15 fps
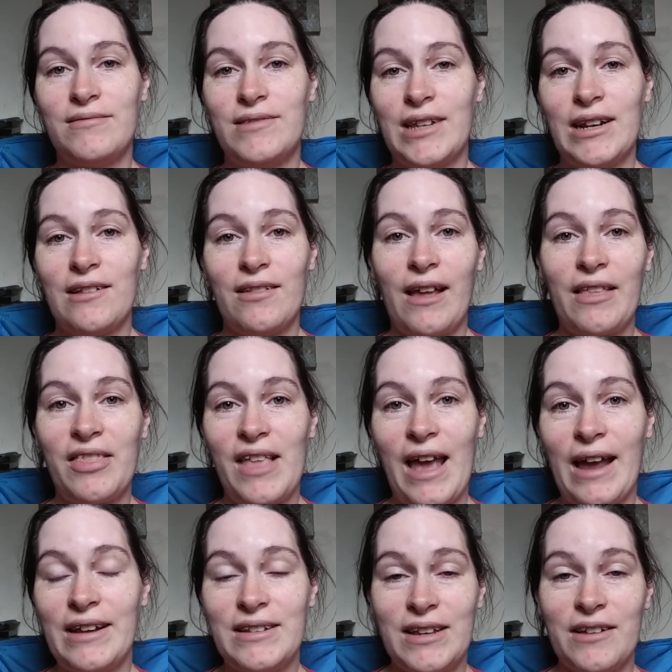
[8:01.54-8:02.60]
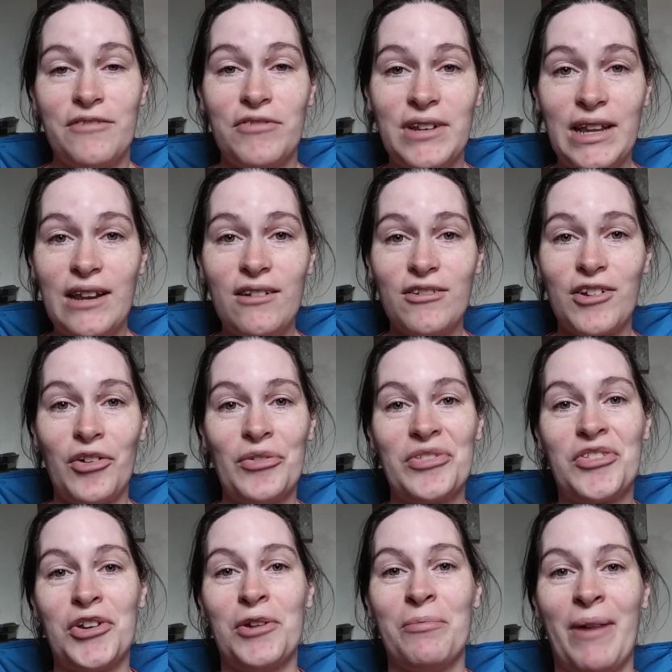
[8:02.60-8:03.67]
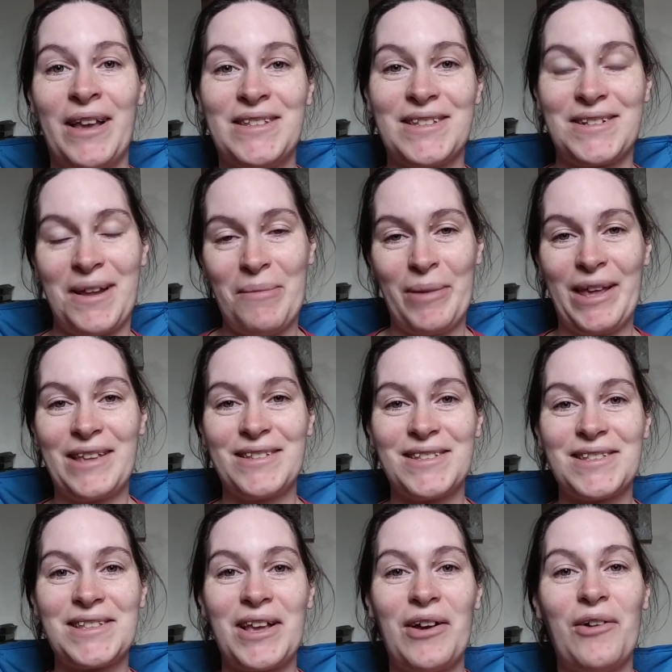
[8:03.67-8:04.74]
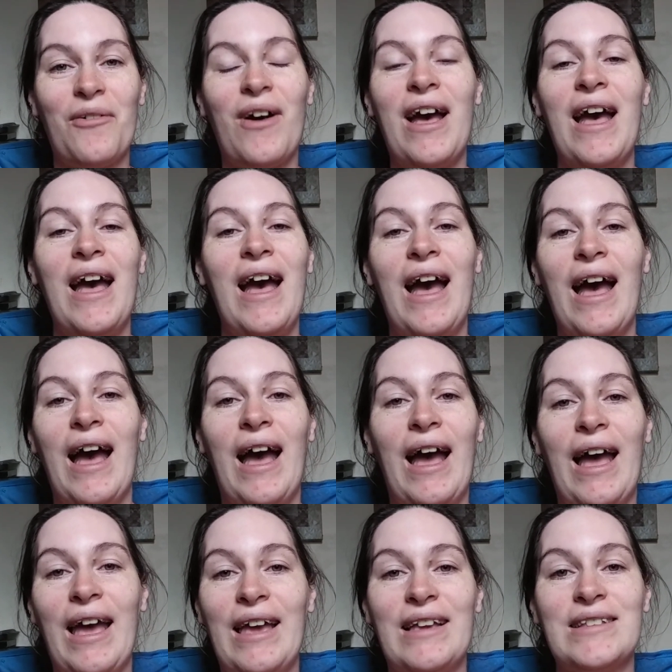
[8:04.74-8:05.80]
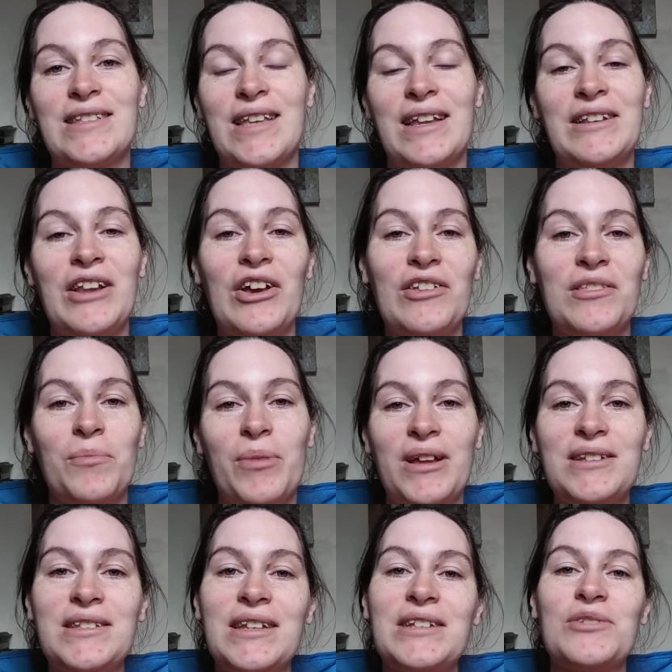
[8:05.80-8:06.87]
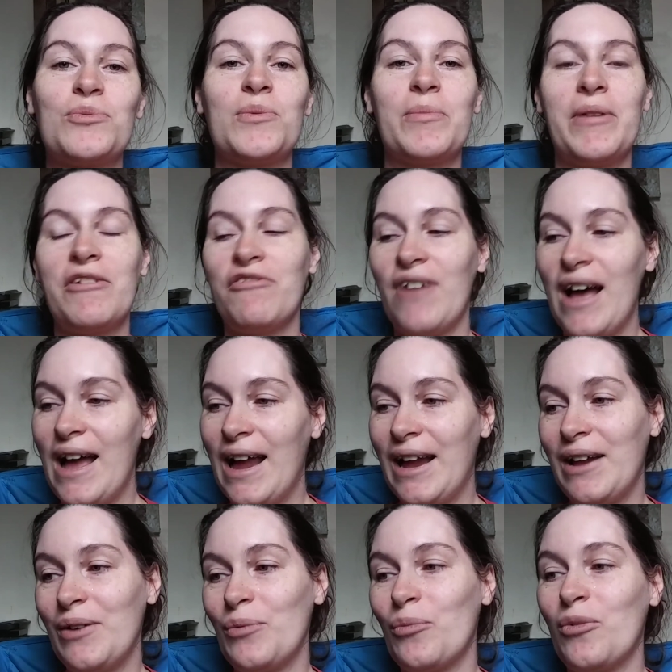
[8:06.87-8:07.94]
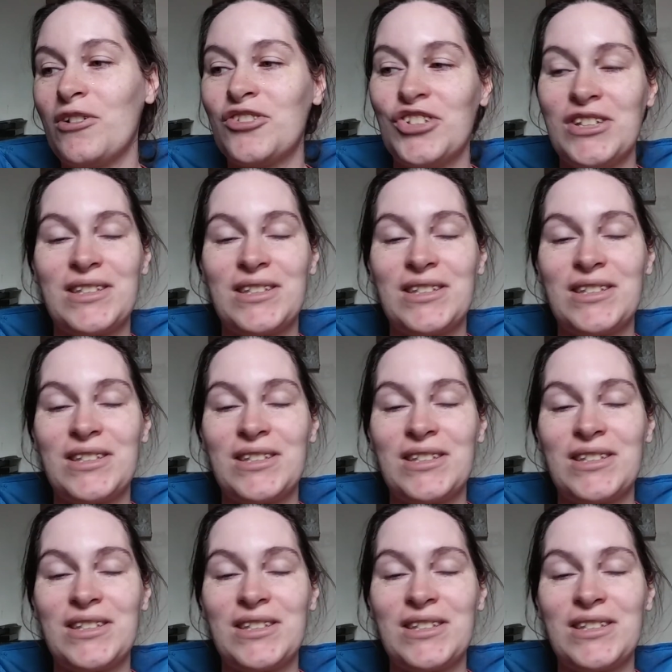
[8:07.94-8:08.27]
didn't like the idea of a needle going through my stomach, so I said, no, the blood test will be fine. We'll